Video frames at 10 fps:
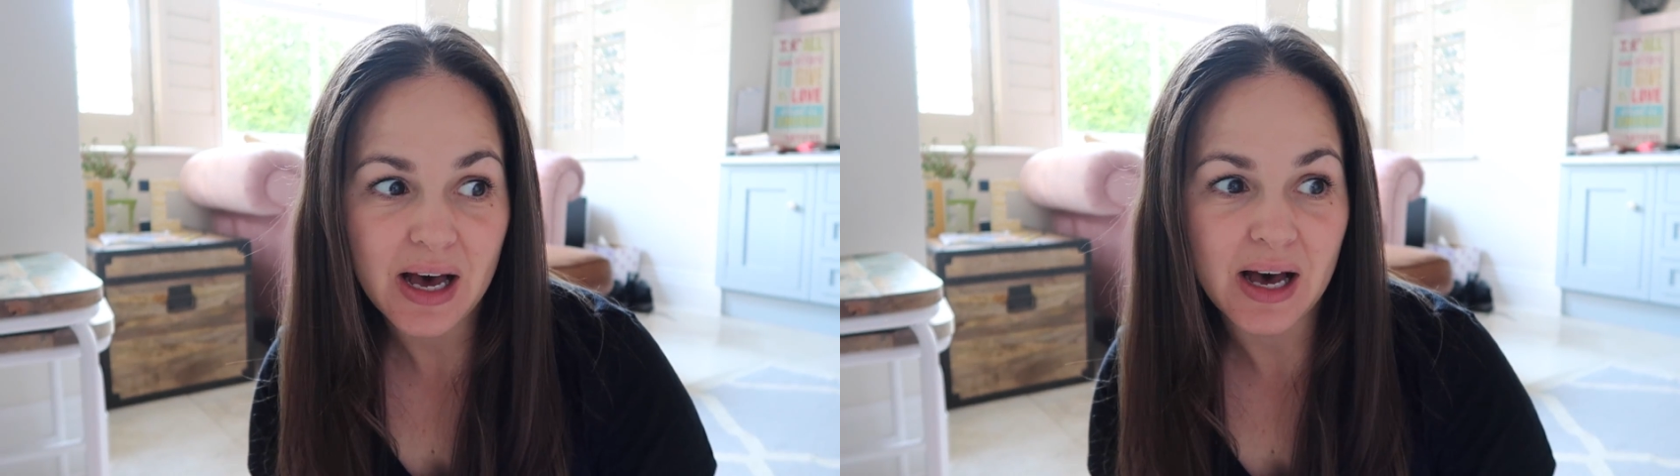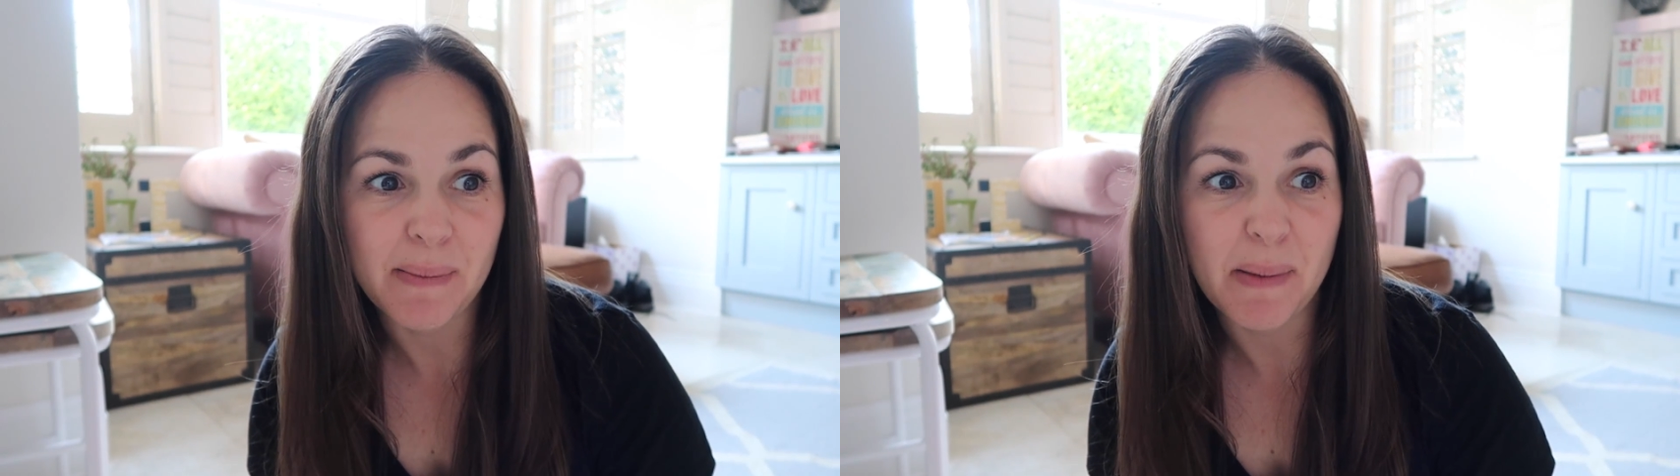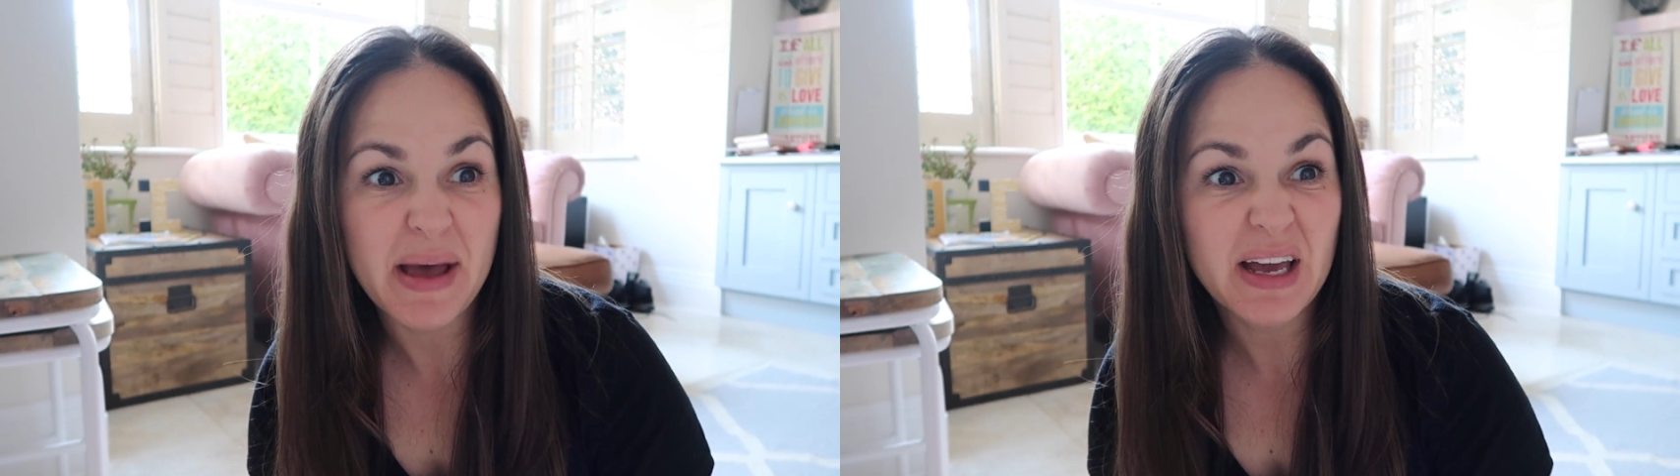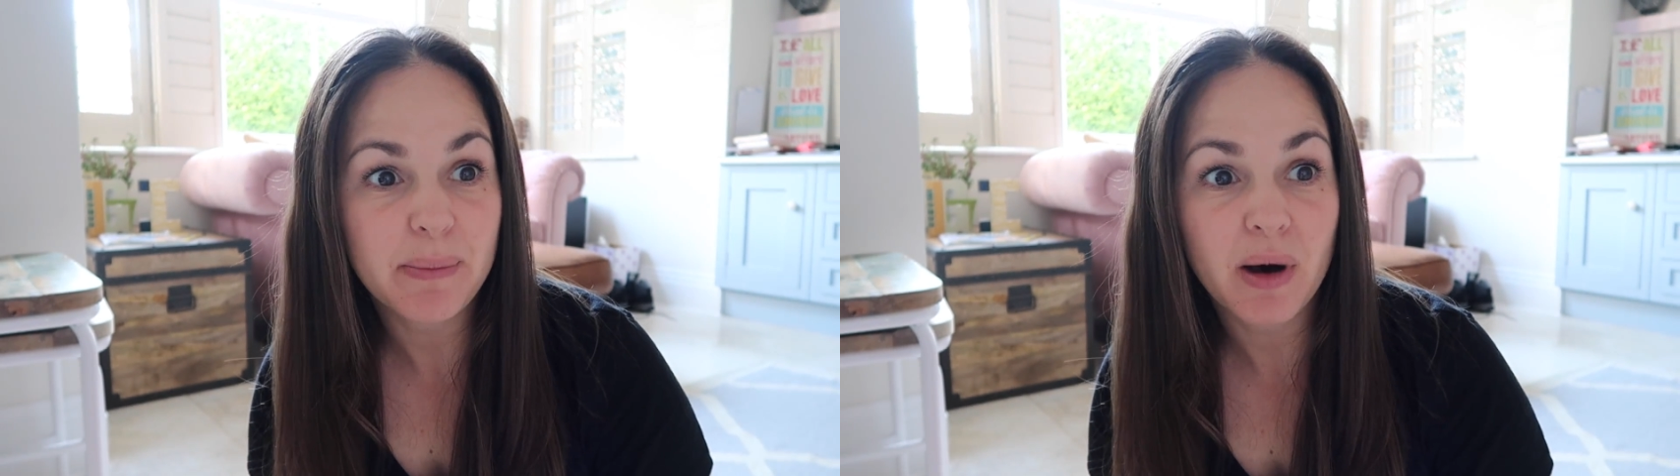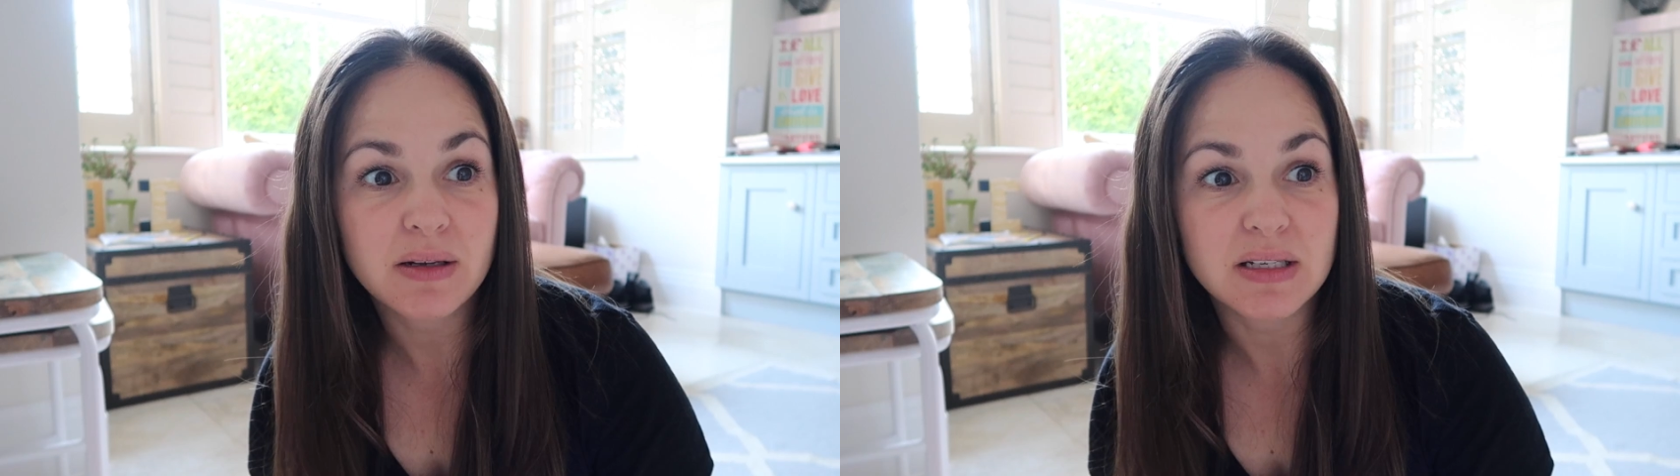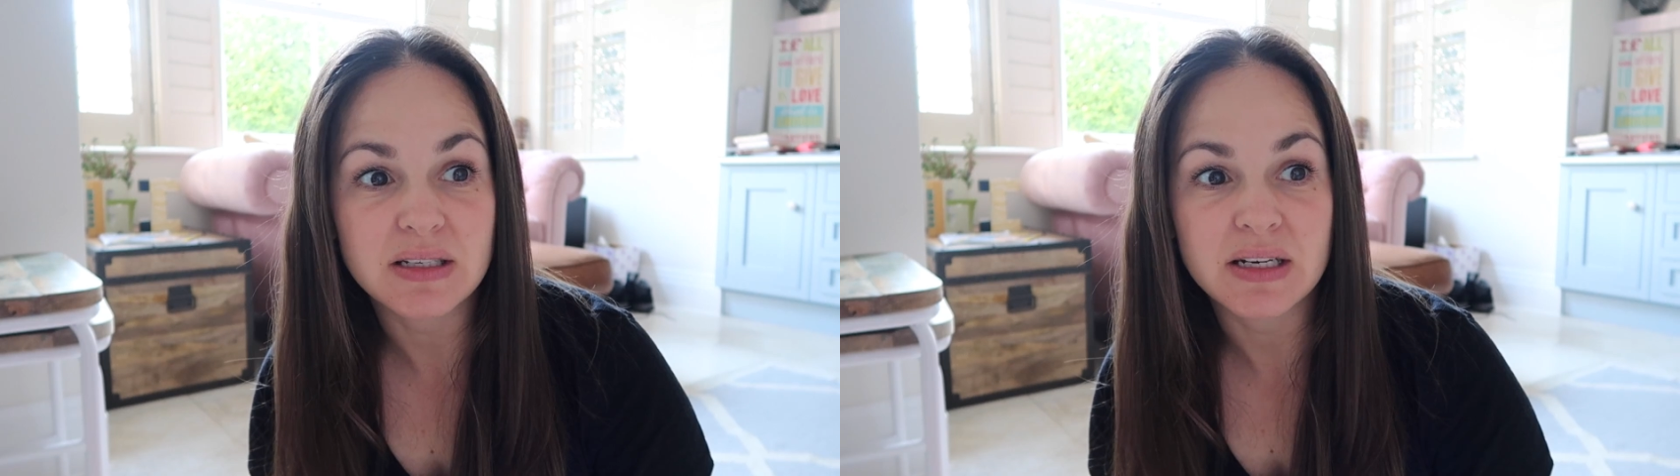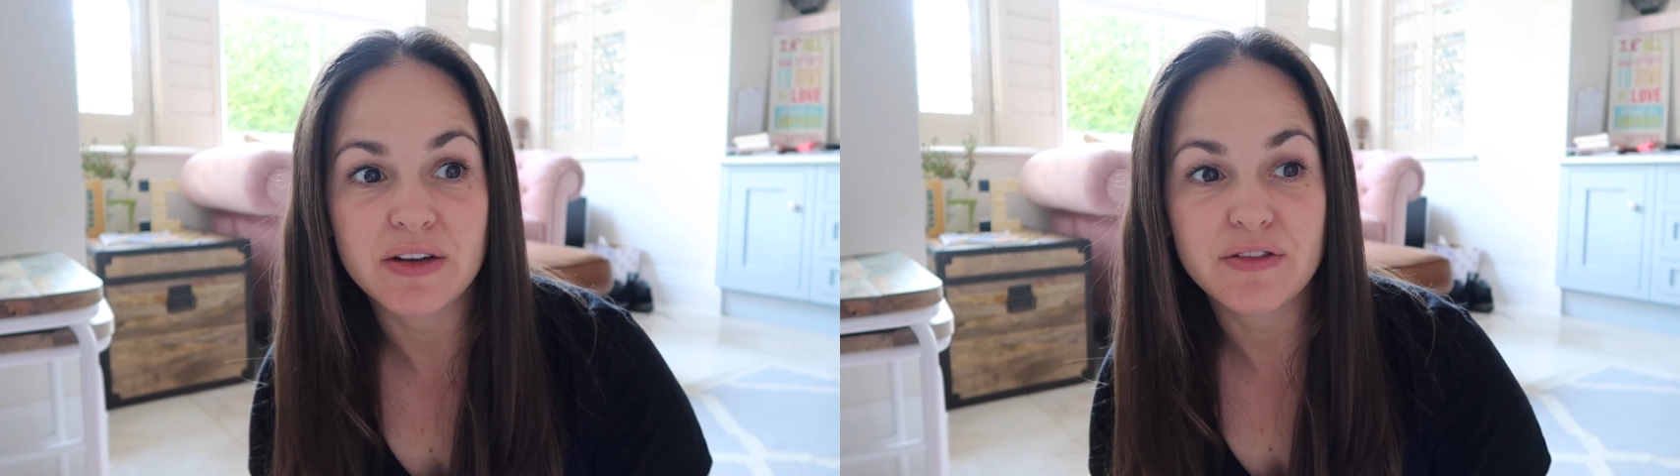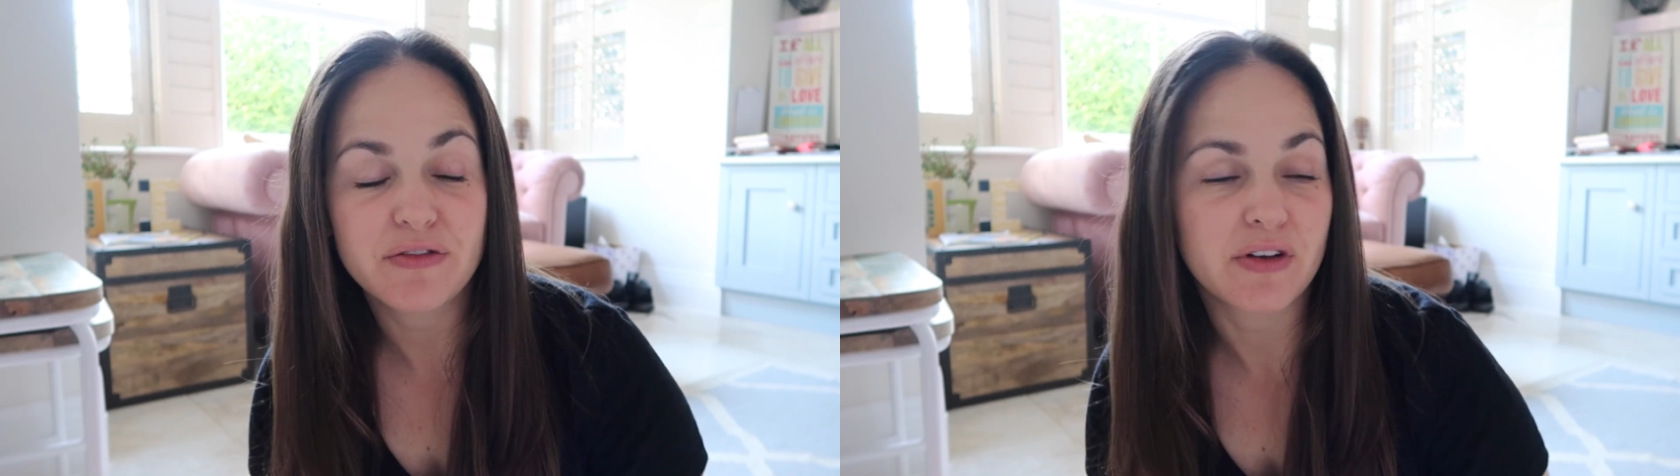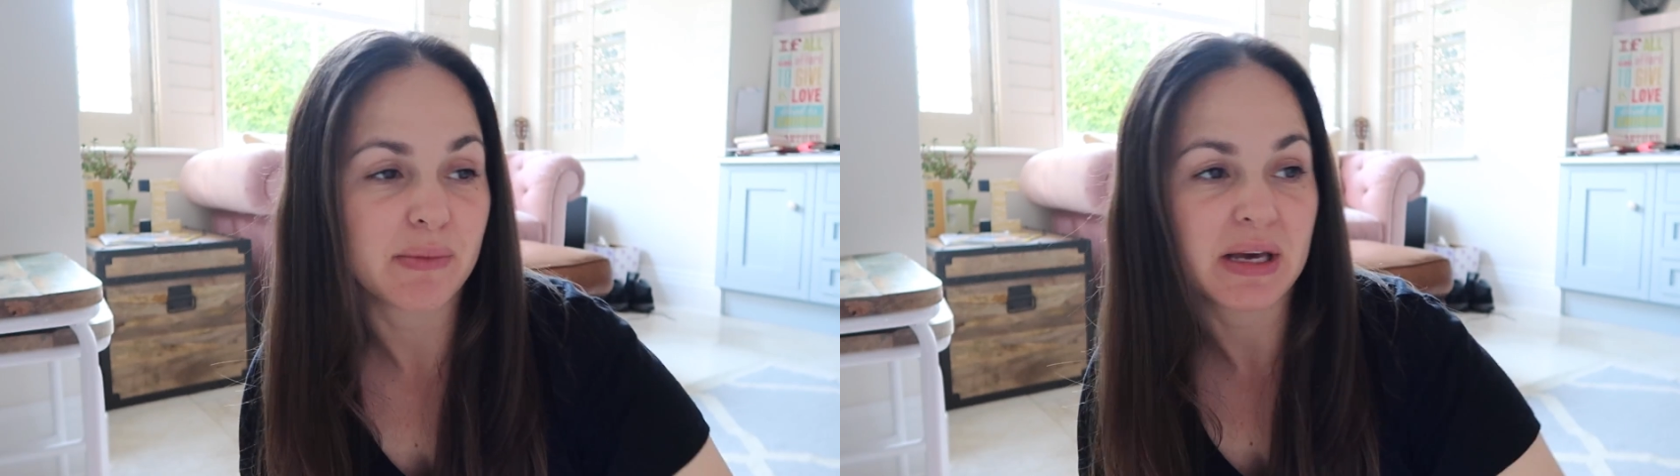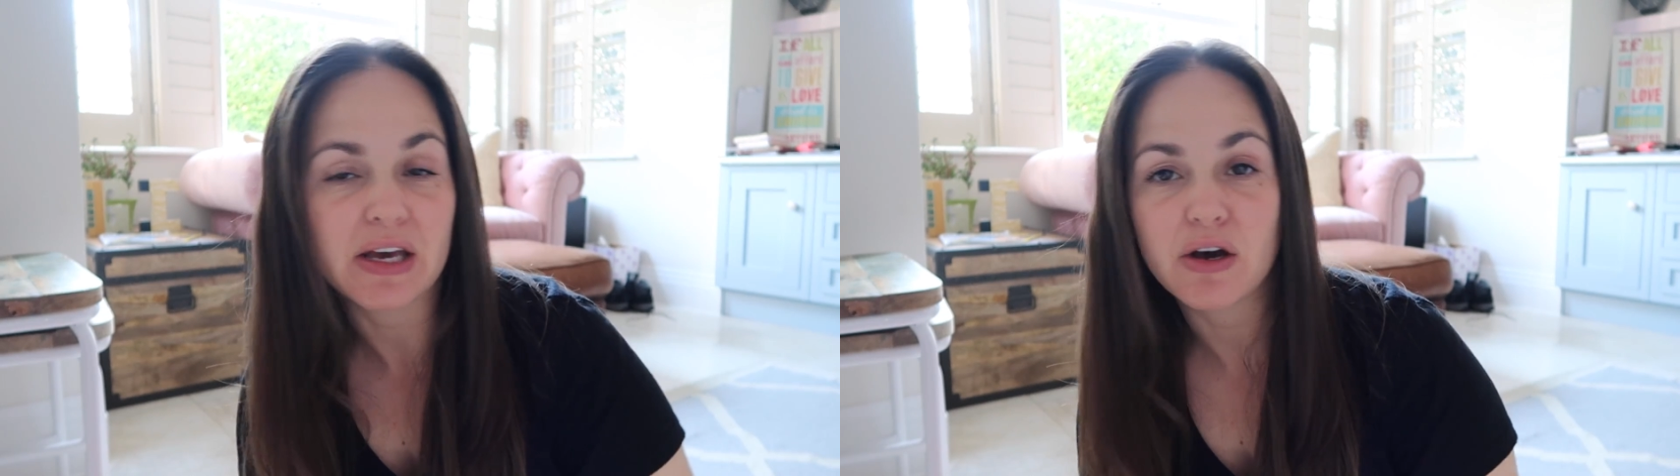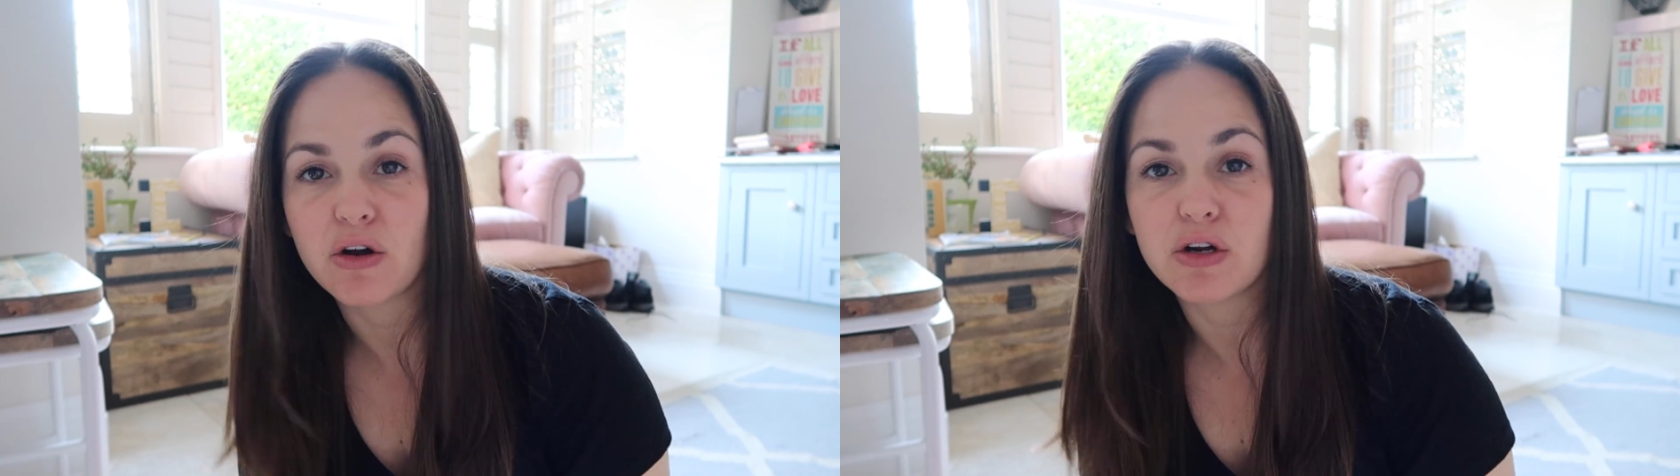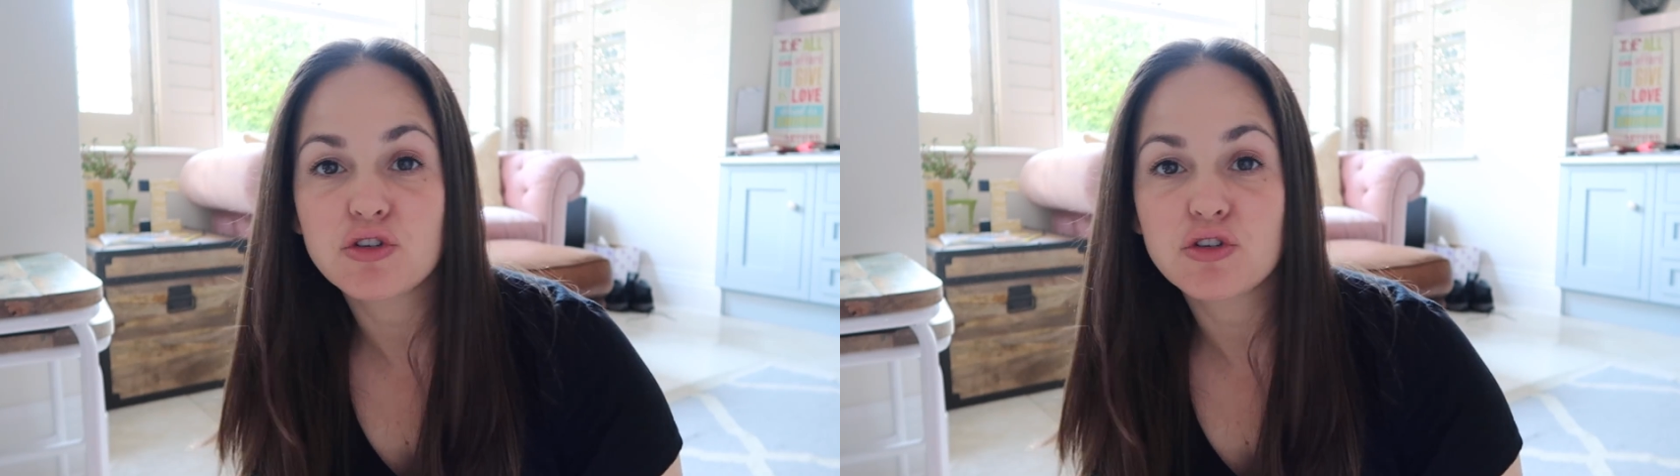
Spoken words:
My makeup artist did it for me on